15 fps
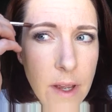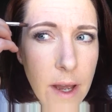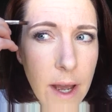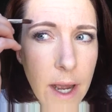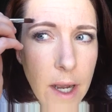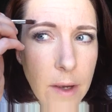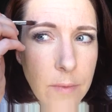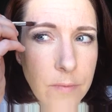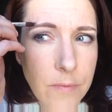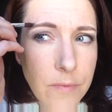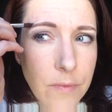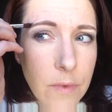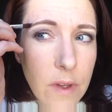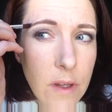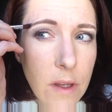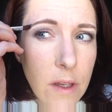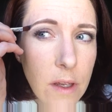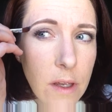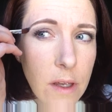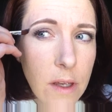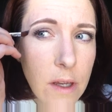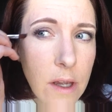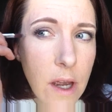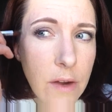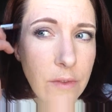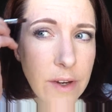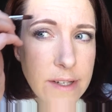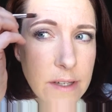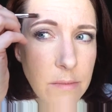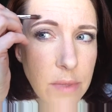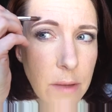covering some